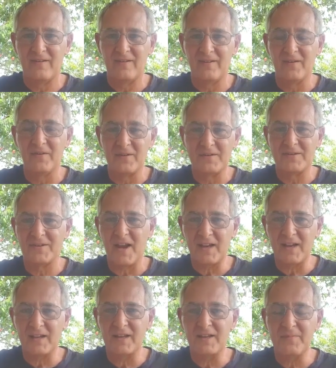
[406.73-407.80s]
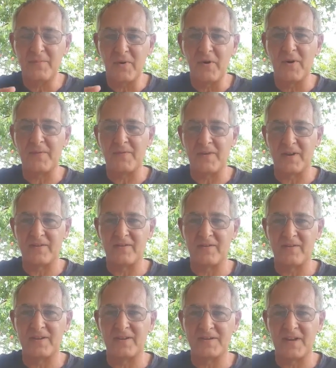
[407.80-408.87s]
You're exactly perfect
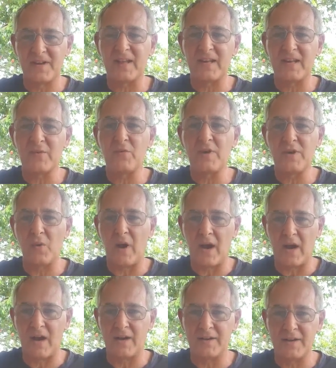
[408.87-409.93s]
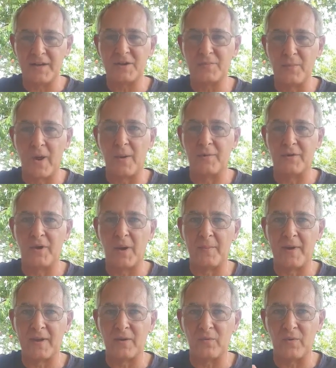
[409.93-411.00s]
exactly where you are in each moment, no
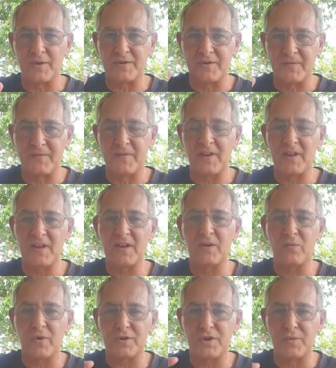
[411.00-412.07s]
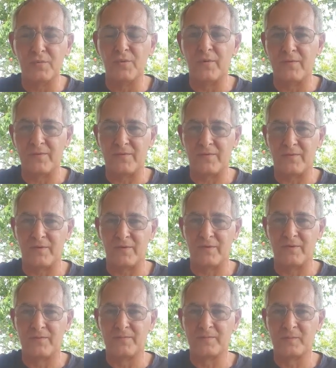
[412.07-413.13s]
matter what you're feeling or what you're moving through.
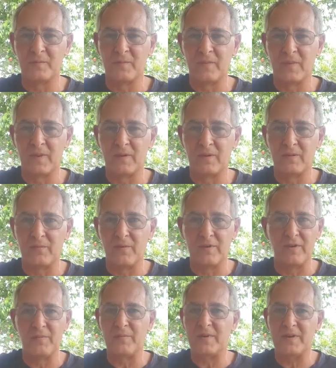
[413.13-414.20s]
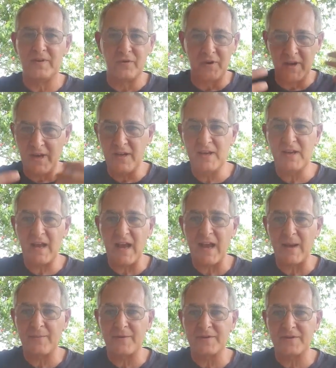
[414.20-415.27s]
Whether it be your eating
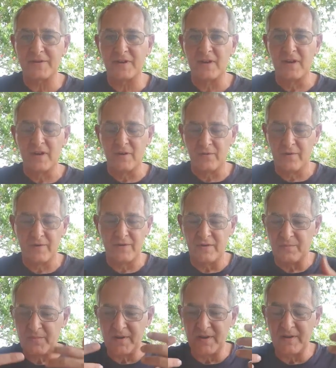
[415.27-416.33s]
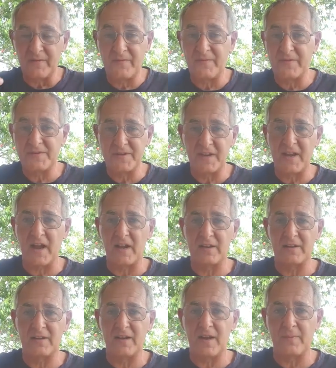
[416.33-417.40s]
habits, whether it be your
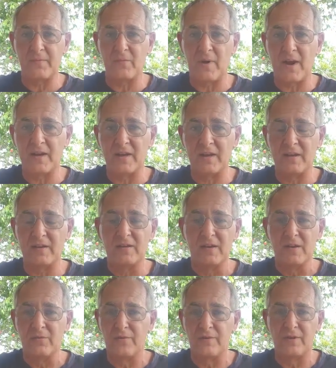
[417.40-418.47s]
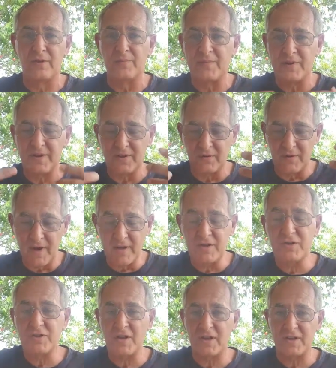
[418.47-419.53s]
physicality upgrading, whether it be your
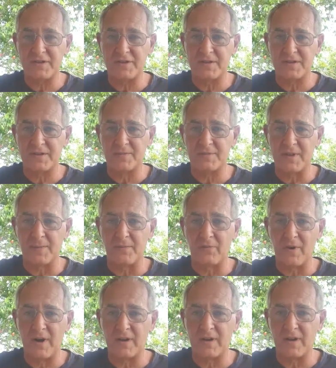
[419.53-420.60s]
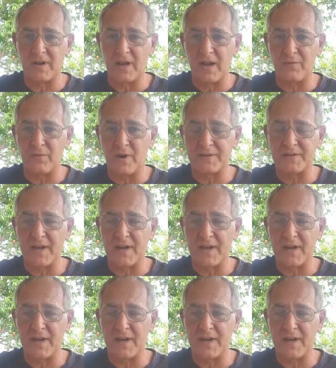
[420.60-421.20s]
energetic systems upgrading. G'day Russ,